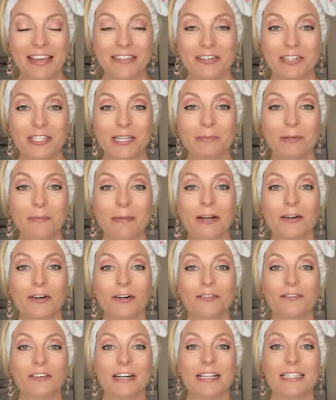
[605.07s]
There's some of my
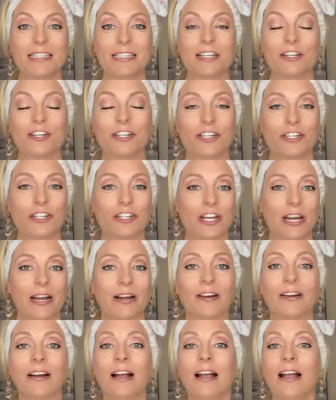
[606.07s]
girlfriends that just
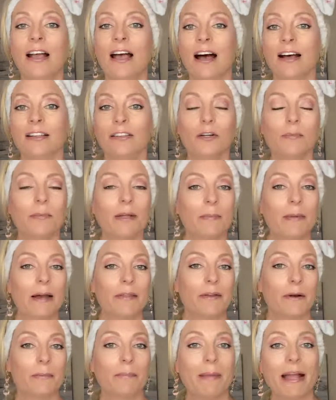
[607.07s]
share a little bit about
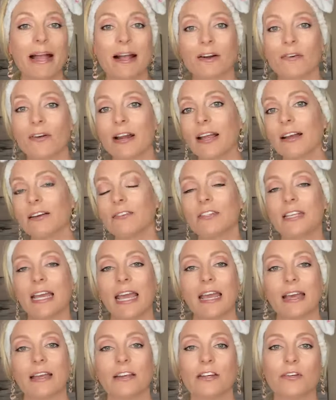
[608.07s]
their background
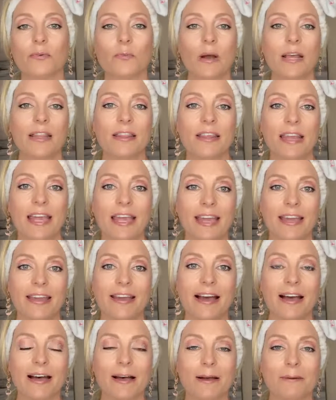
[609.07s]
and what they
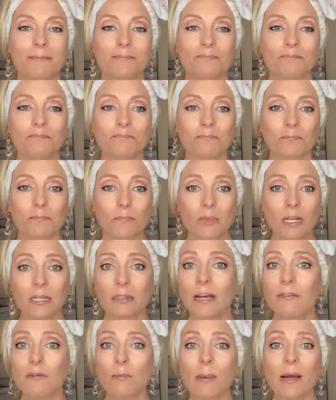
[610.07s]
um,
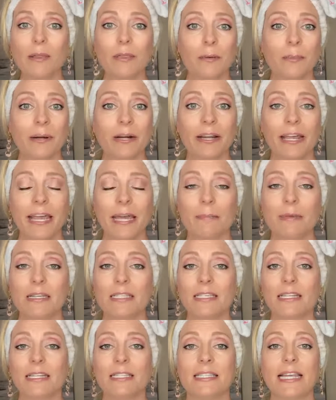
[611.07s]
love about their Mary Kay
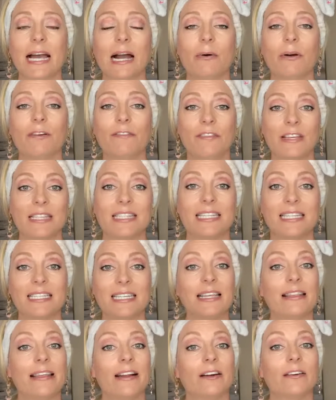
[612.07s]
business, how it fits
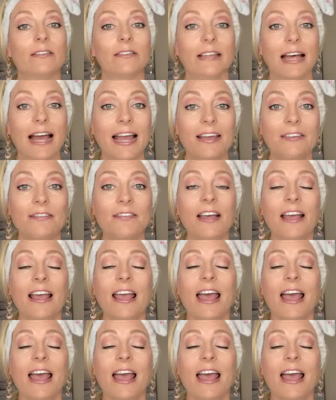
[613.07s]
into their life.